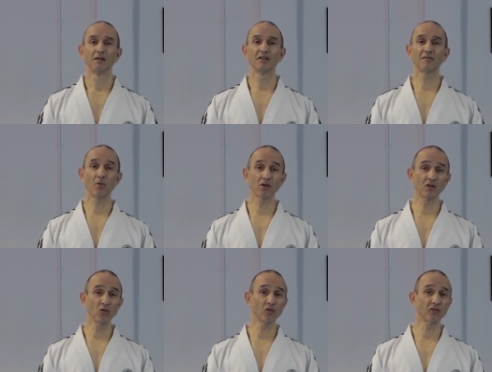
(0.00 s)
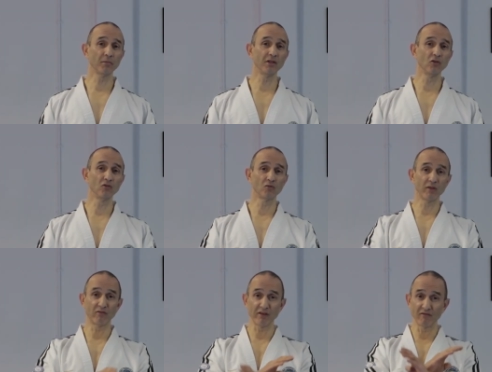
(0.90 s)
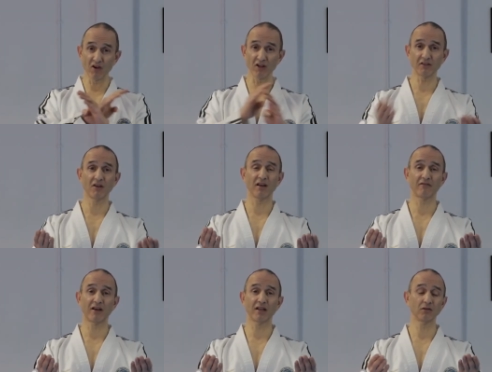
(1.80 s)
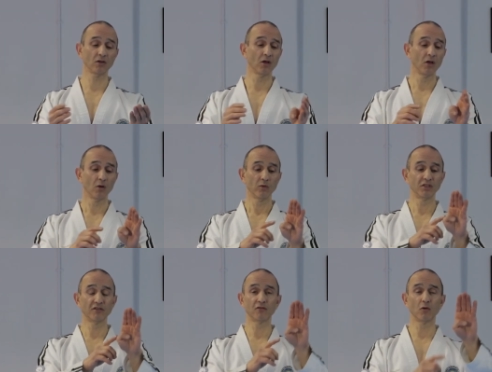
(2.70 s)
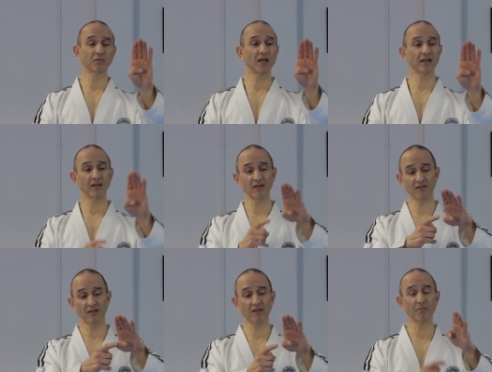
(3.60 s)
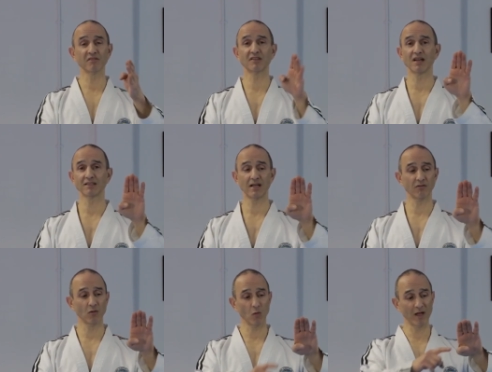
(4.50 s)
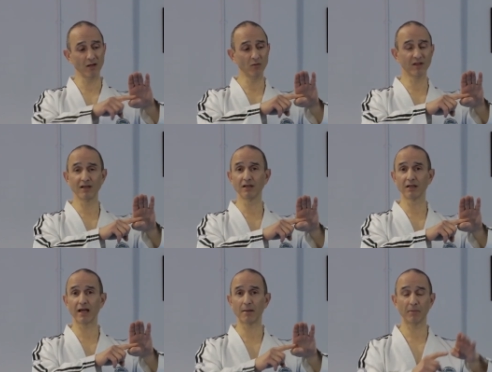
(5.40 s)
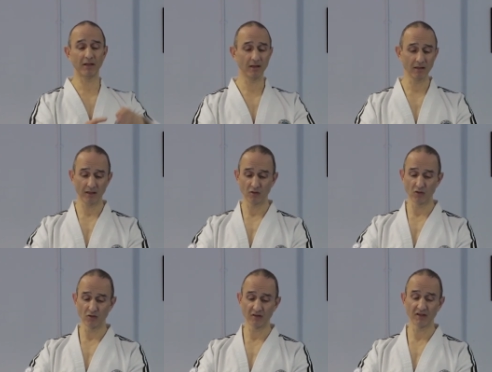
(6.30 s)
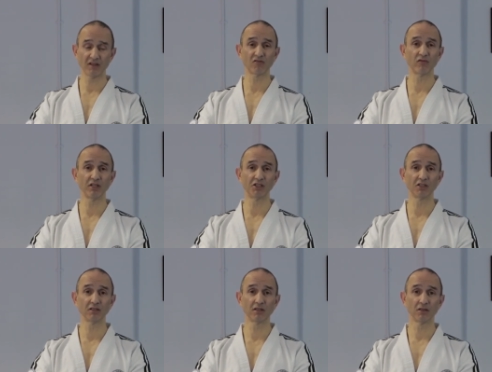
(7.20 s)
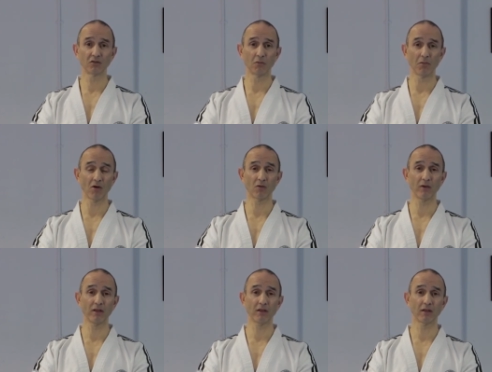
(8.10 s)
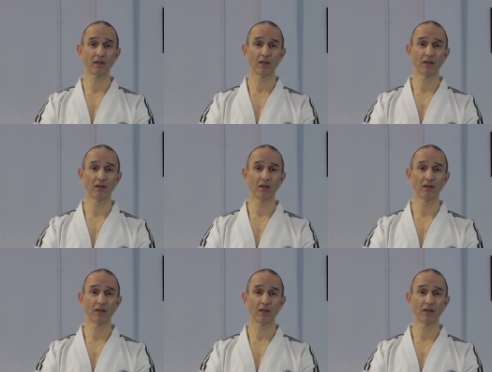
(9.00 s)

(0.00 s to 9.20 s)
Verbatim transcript: This block can also be used with reverse knife hand, which is formed like this. The thumb's tucked out the way with a little gap here, and you're using this region to block with.